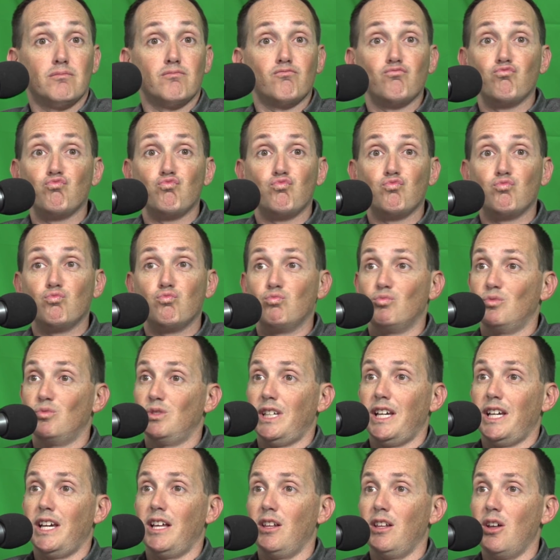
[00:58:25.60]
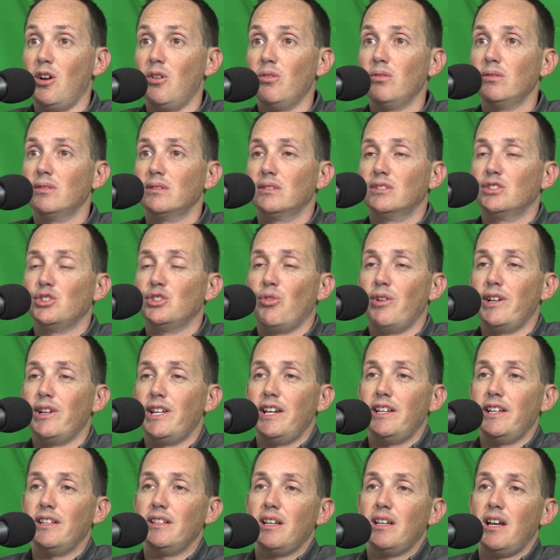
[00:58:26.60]
say hello, join
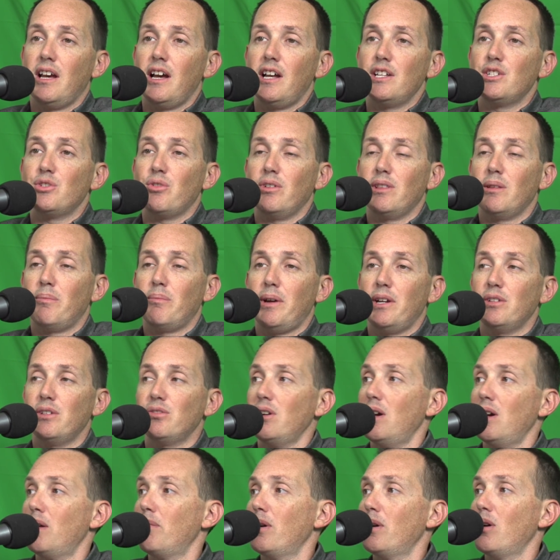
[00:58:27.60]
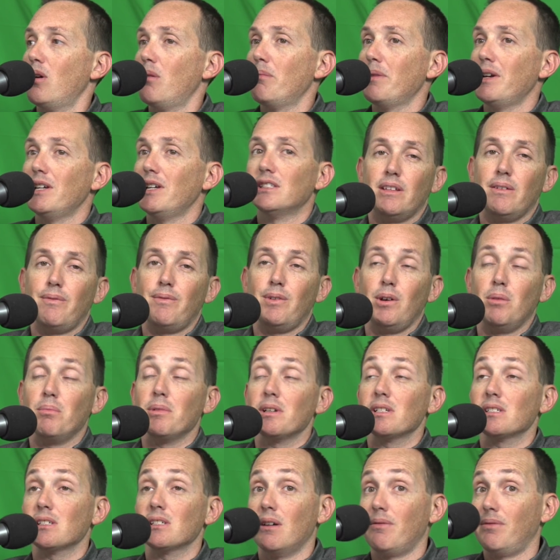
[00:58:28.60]
the Patreon by all means. I appreciate the
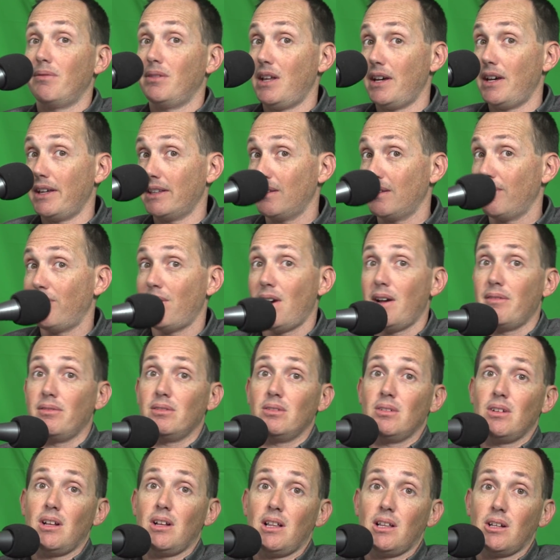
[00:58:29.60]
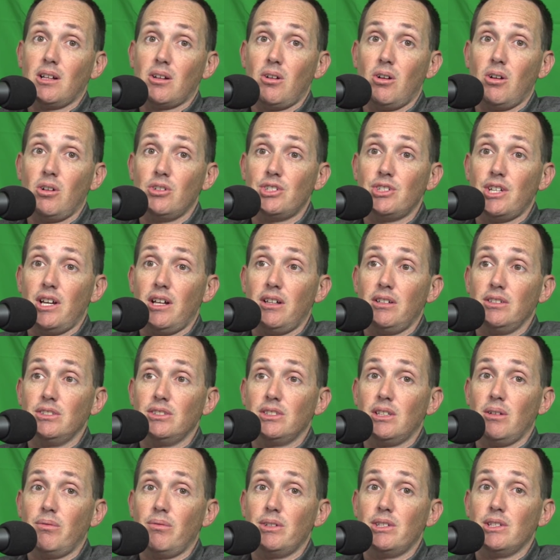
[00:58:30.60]
filming stuff like the $500 car
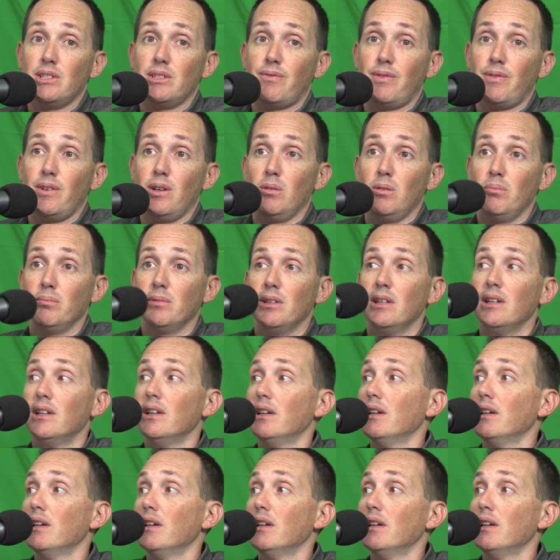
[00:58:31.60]
challenge that we just filmed.